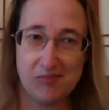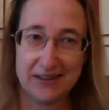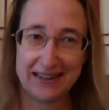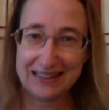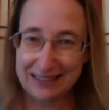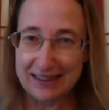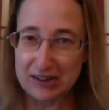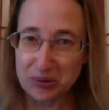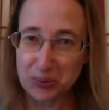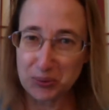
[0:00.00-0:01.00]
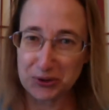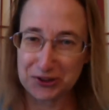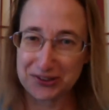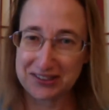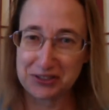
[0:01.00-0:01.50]
in there
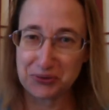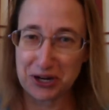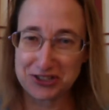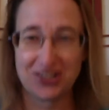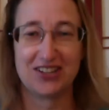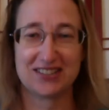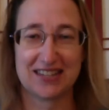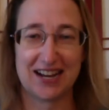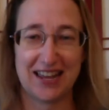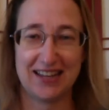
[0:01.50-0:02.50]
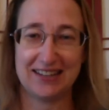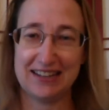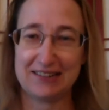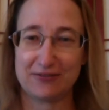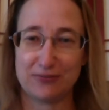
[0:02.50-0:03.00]
were the washcloths that I had
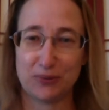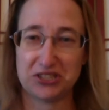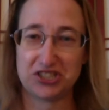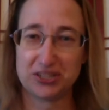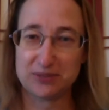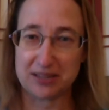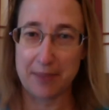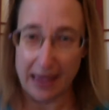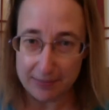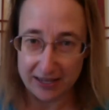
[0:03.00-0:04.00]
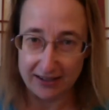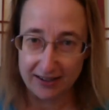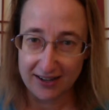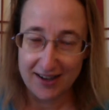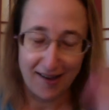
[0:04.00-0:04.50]
knit when she was a baby.
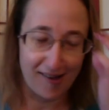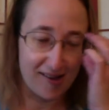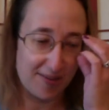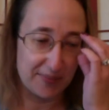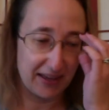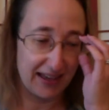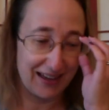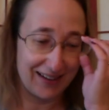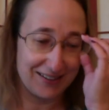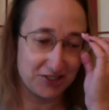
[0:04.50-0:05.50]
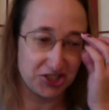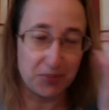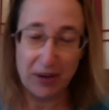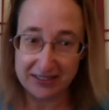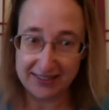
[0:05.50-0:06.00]
And she
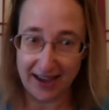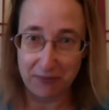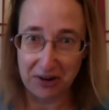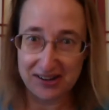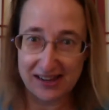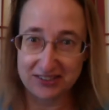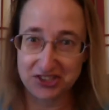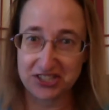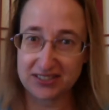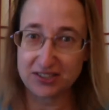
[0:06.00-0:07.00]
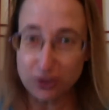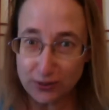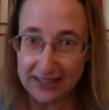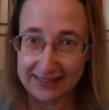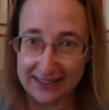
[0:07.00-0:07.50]
picked that one and she said, you
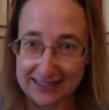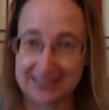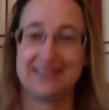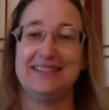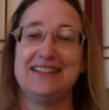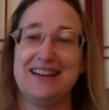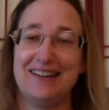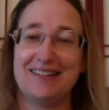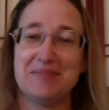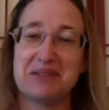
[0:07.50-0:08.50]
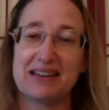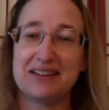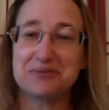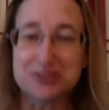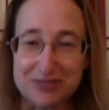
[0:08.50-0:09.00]
knit this. And
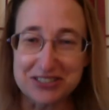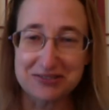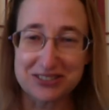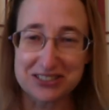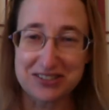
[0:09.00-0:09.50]
it was really, really